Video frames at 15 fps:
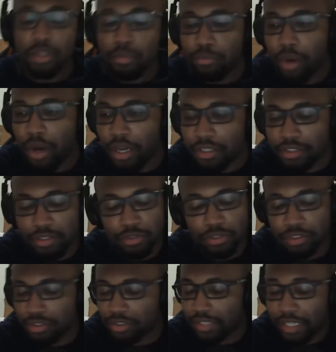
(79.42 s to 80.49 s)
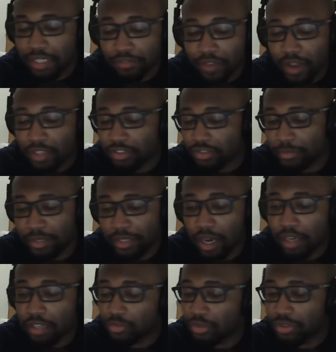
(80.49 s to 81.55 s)
but she was just stating facts. She's being
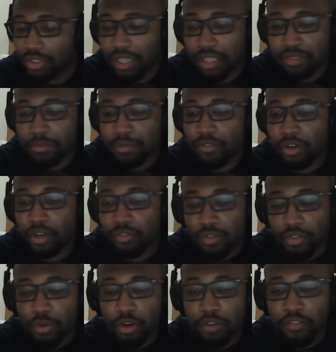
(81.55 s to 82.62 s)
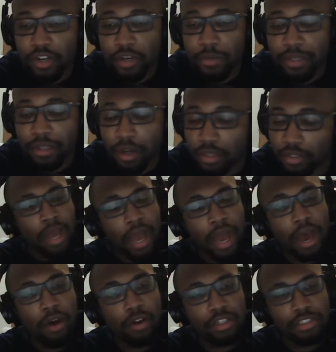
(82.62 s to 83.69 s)
honest. When's the last time you ever heard of an authority figure being honest?
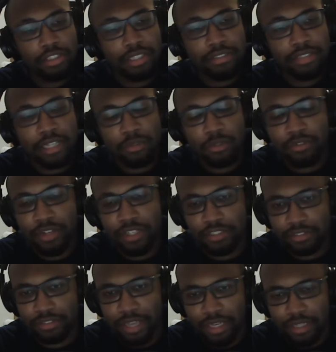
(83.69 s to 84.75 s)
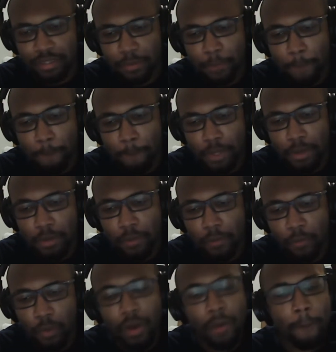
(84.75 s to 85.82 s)
How does she exact her revenge exactly?
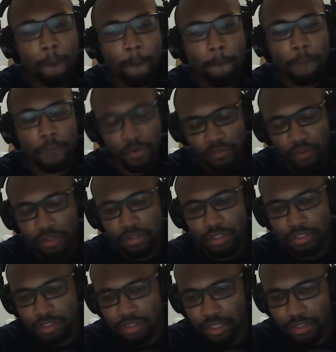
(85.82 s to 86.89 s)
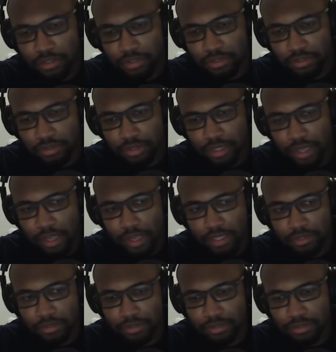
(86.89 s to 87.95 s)
Well, the first thing she does
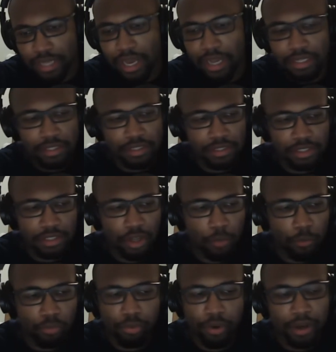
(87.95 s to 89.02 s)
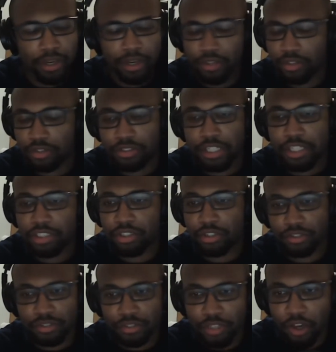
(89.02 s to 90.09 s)
is not, you know, pranking the teacher
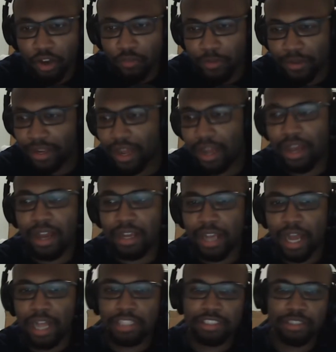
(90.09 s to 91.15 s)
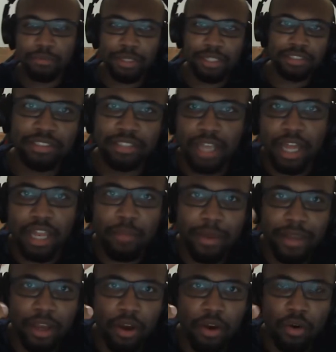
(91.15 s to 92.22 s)
herself, like, haha, got you, bitch,
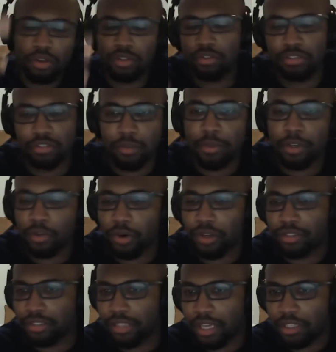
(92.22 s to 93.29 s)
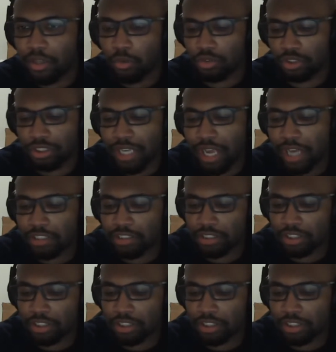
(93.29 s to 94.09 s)
LMAO, or something crazy like that. No, she actually